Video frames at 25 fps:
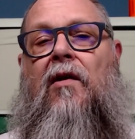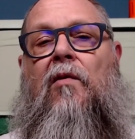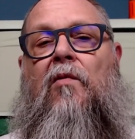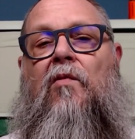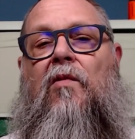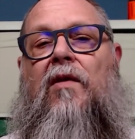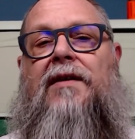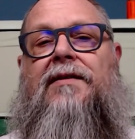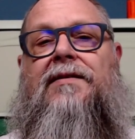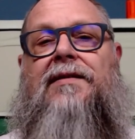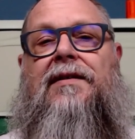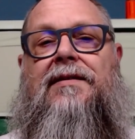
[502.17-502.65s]

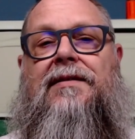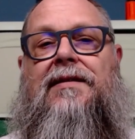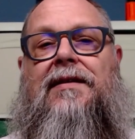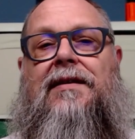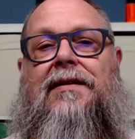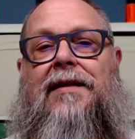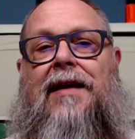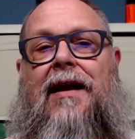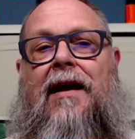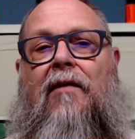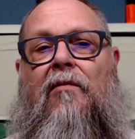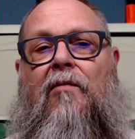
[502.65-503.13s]
Once it's
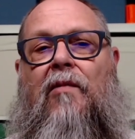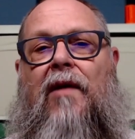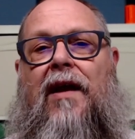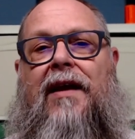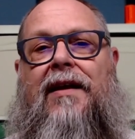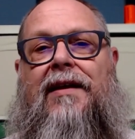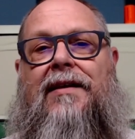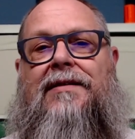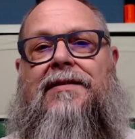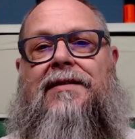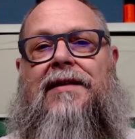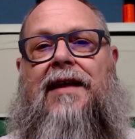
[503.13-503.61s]
in that
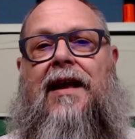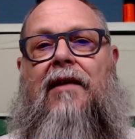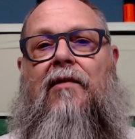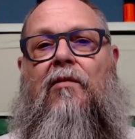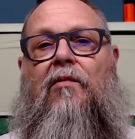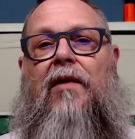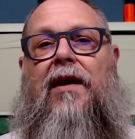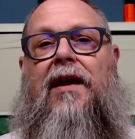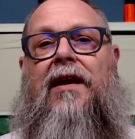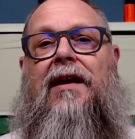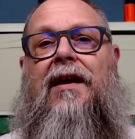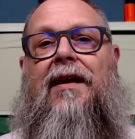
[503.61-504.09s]
waiting state,
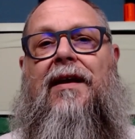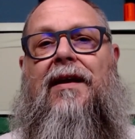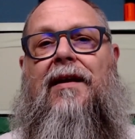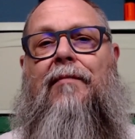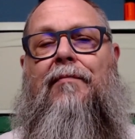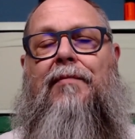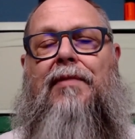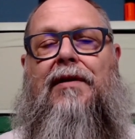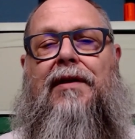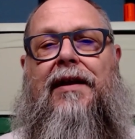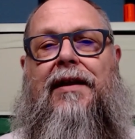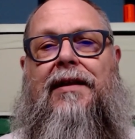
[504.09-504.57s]
we can
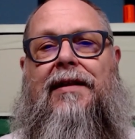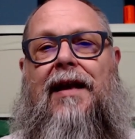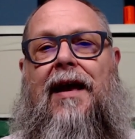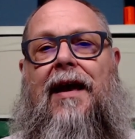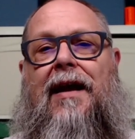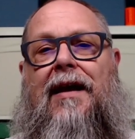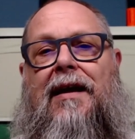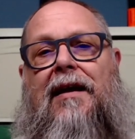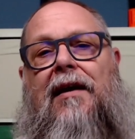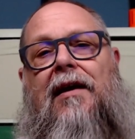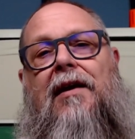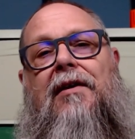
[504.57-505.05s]
complete
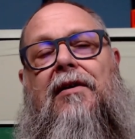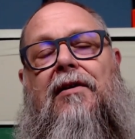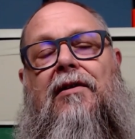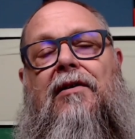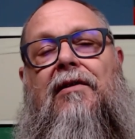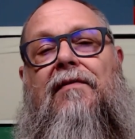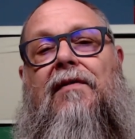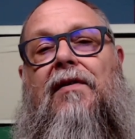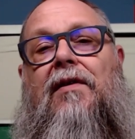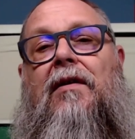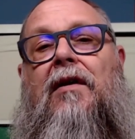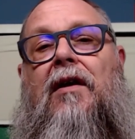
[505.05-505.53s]
that
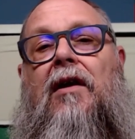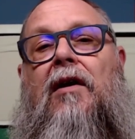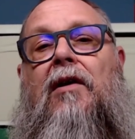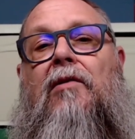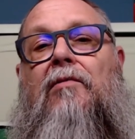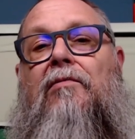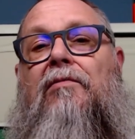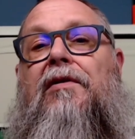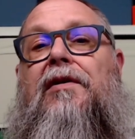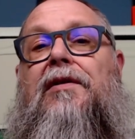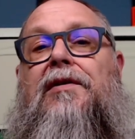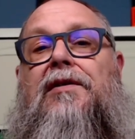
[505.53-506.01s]
cutover,
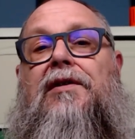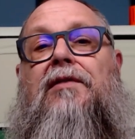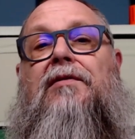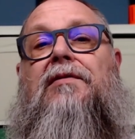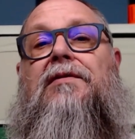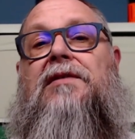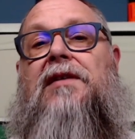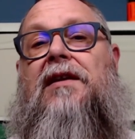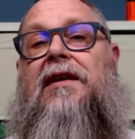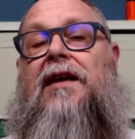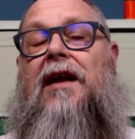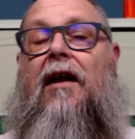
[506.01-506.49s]

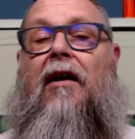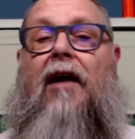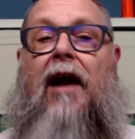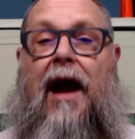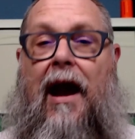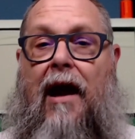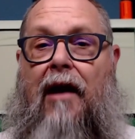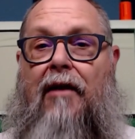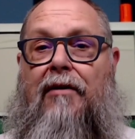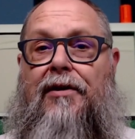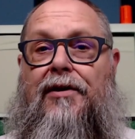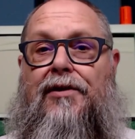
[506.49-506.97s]
reducing our
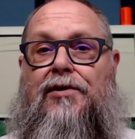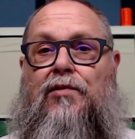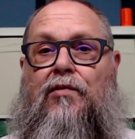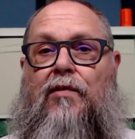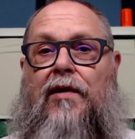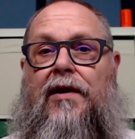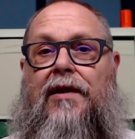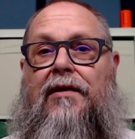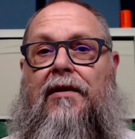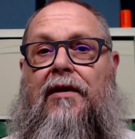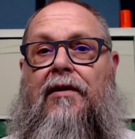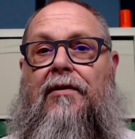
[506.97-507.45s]
outage
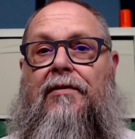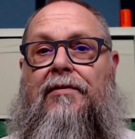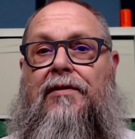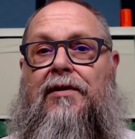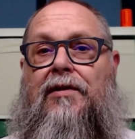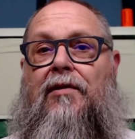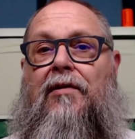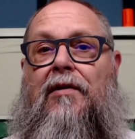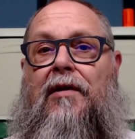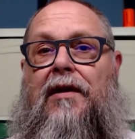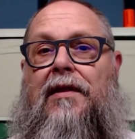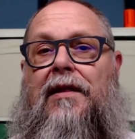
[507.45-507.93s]
window
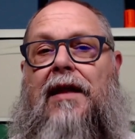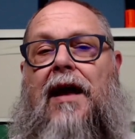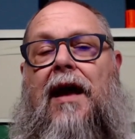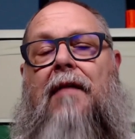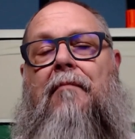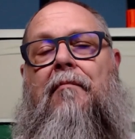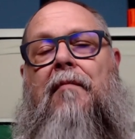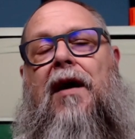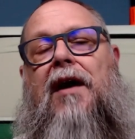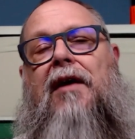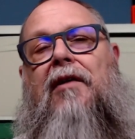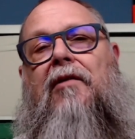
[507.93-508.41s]
during
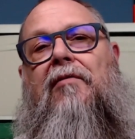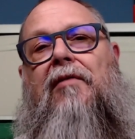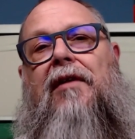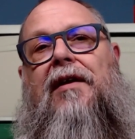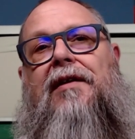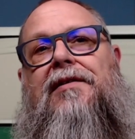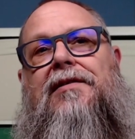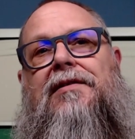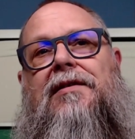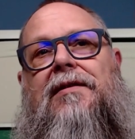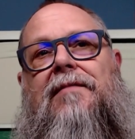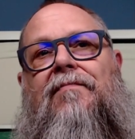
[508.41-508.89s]
that
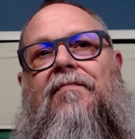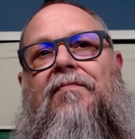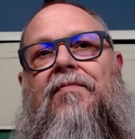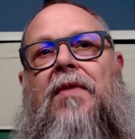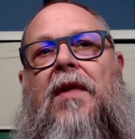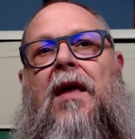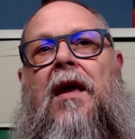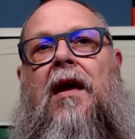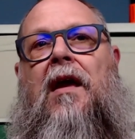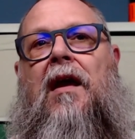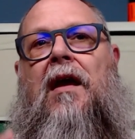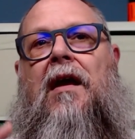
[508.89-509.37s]
migration.
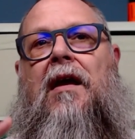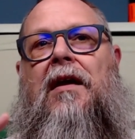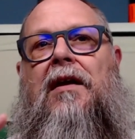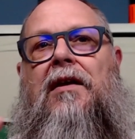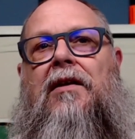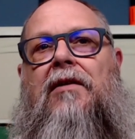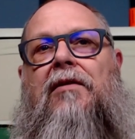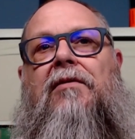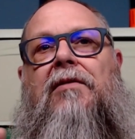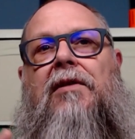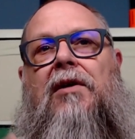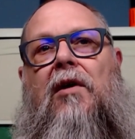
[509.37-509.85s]

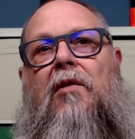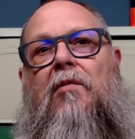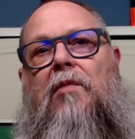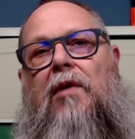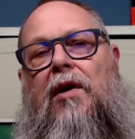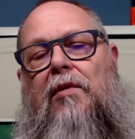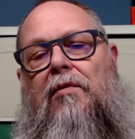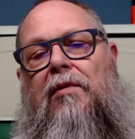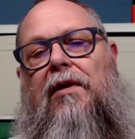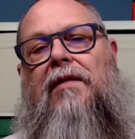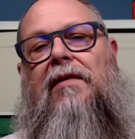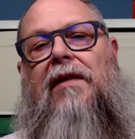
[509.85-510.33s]
You know
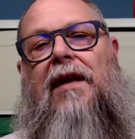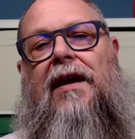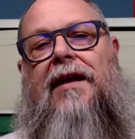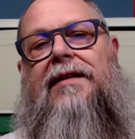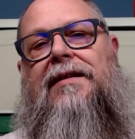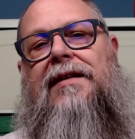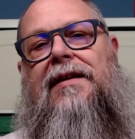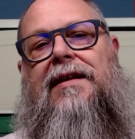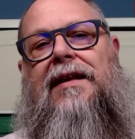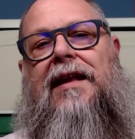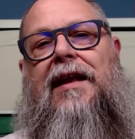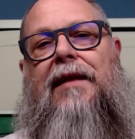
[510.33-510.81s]
where we like
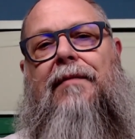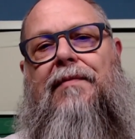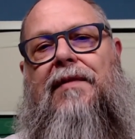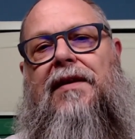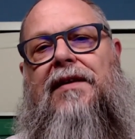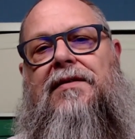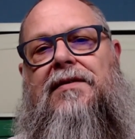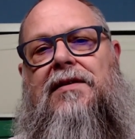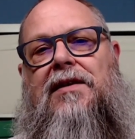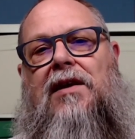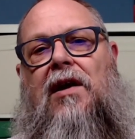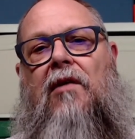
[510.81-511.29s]
to keep
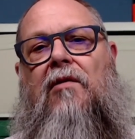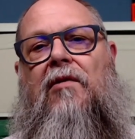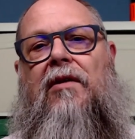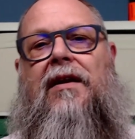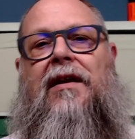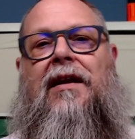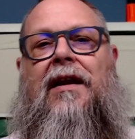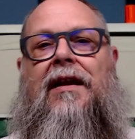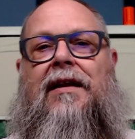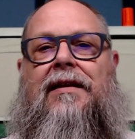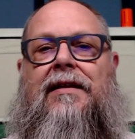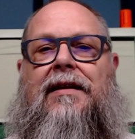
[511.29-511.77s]
this
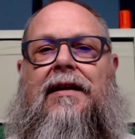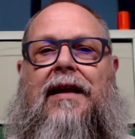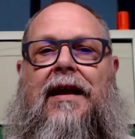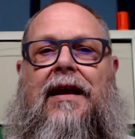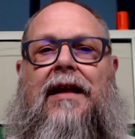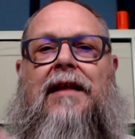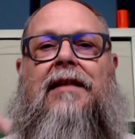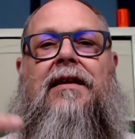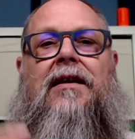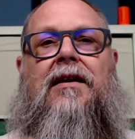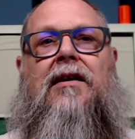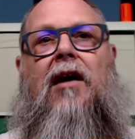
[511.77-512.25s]
going
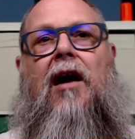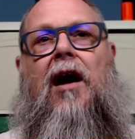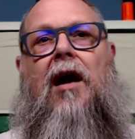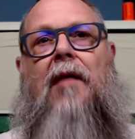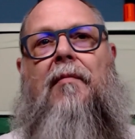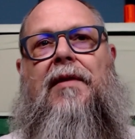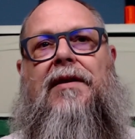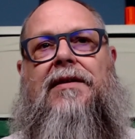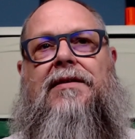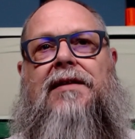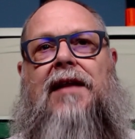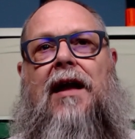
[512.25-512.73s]
in the
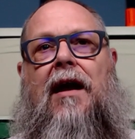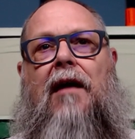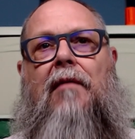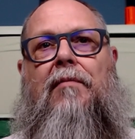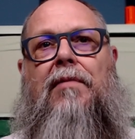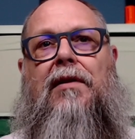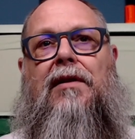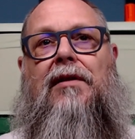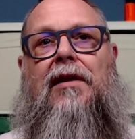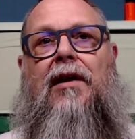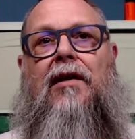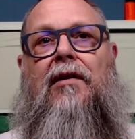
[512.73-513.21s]
comments down
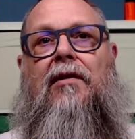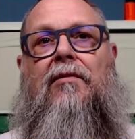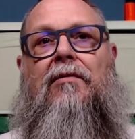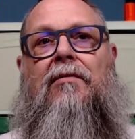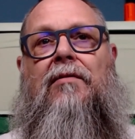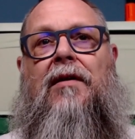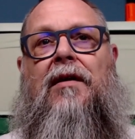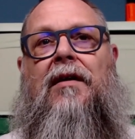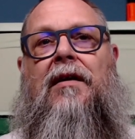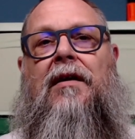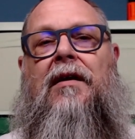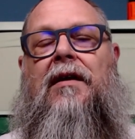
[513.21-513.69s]
below.
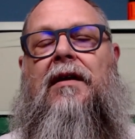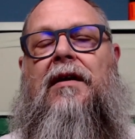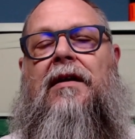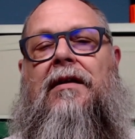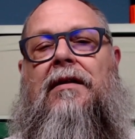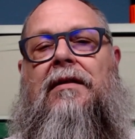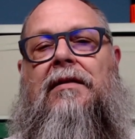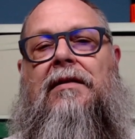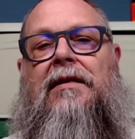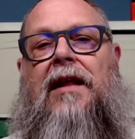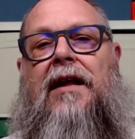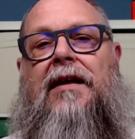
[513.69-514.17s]

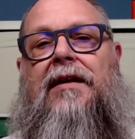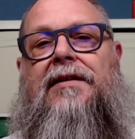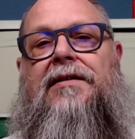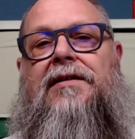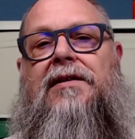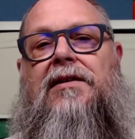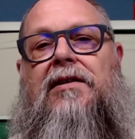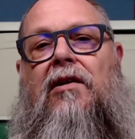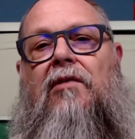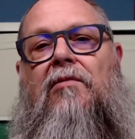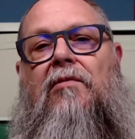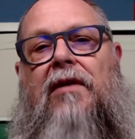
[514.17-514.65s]
Let
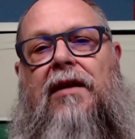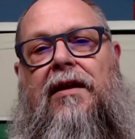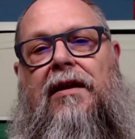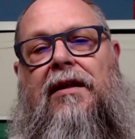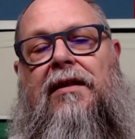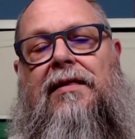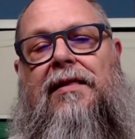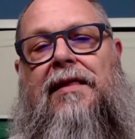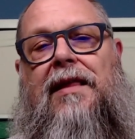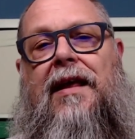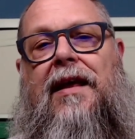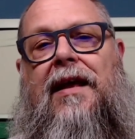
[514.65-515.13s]
us know what you
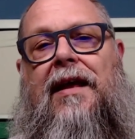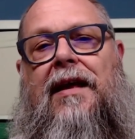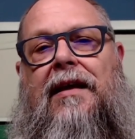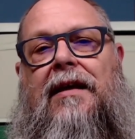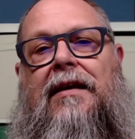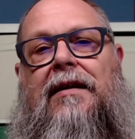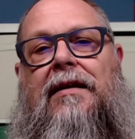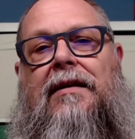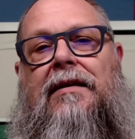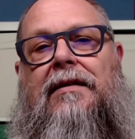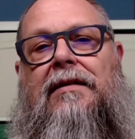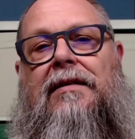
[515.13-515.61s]
think.